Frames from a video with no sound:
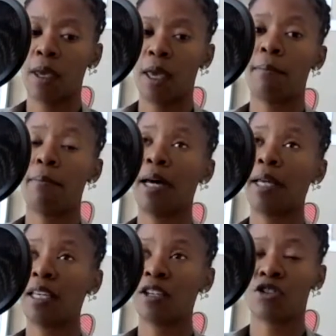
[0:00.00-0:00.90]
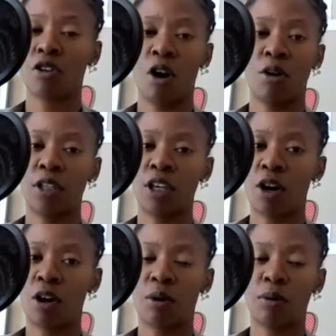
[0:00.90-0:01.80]
and money is your only
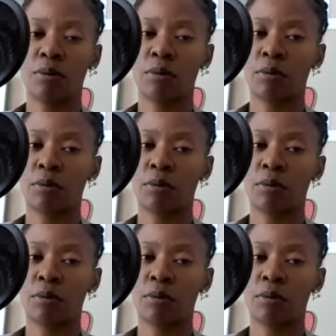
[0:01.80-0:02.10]
goal,